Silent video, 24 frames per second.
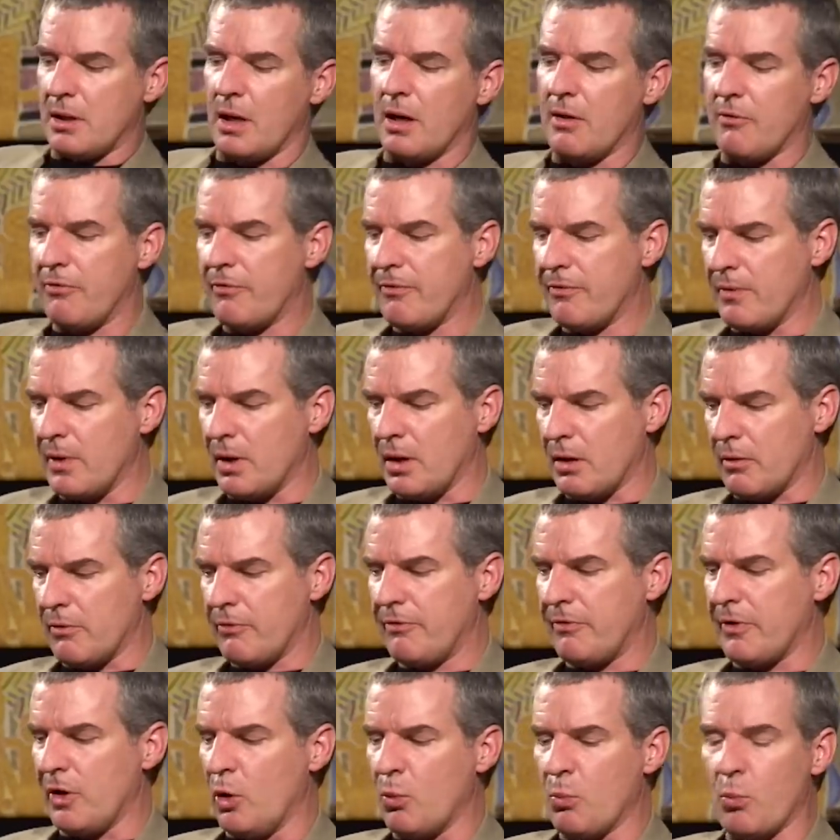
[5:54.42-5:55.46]
enough uh,
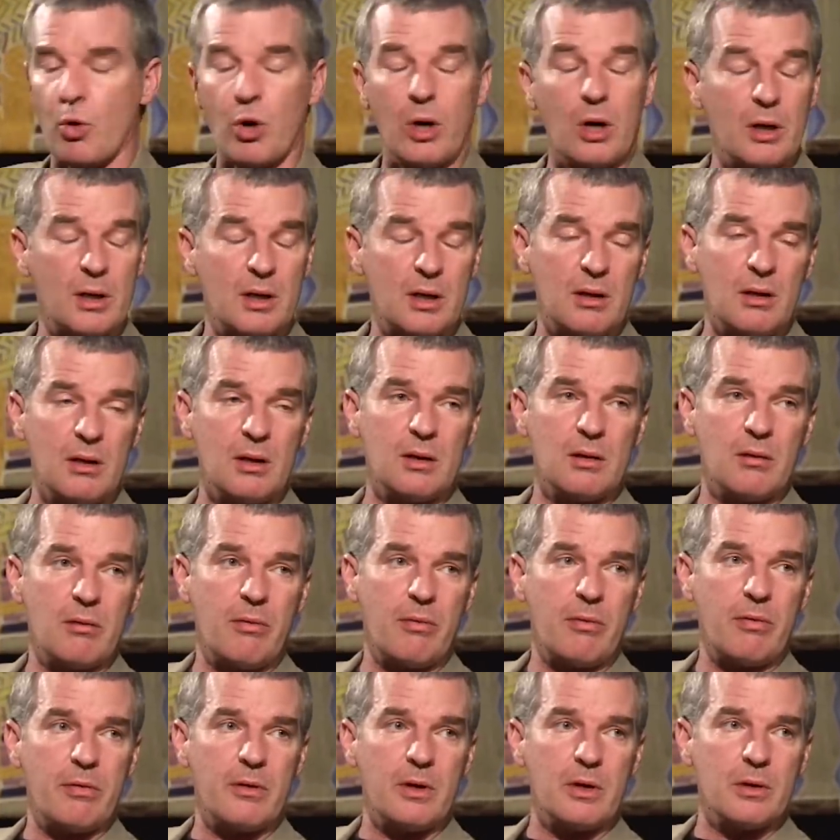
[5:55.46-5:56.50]
film work in
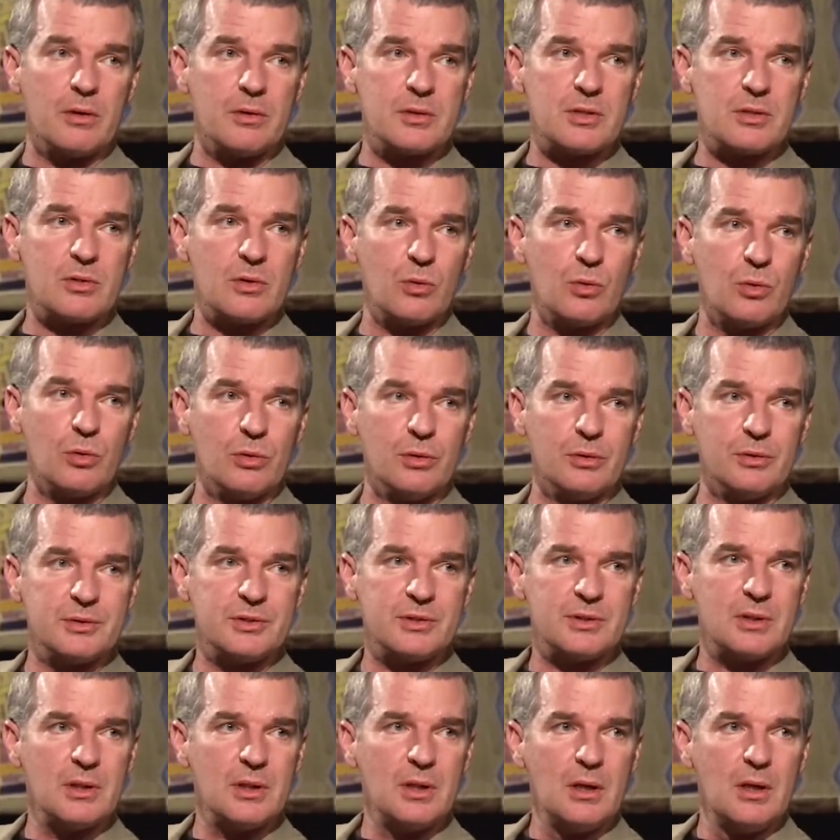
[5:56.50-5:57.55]
theater
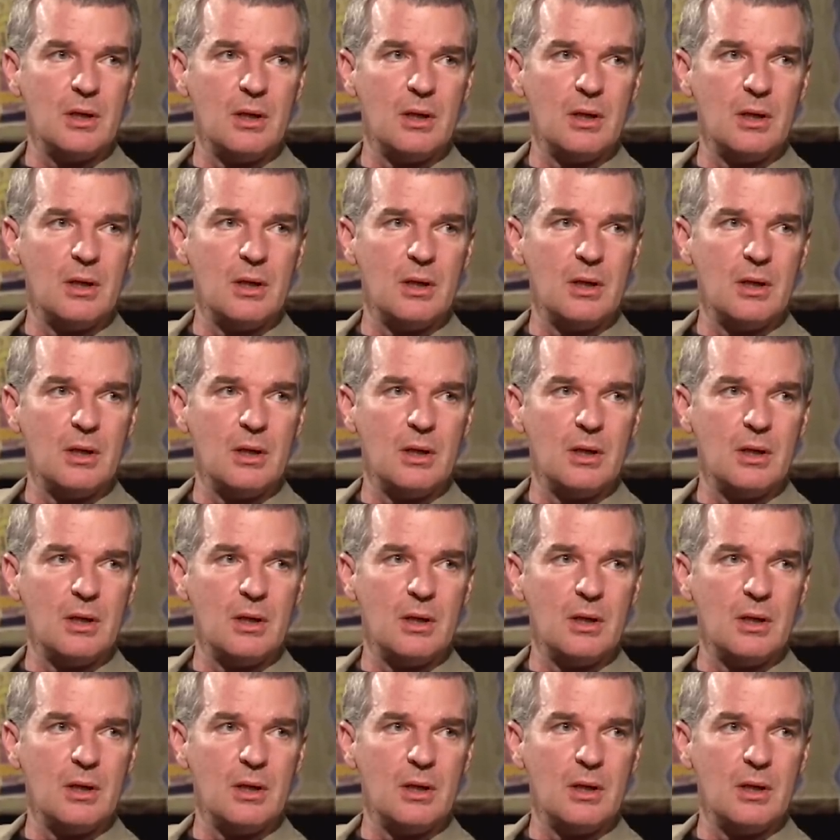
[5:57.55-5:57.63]
schools.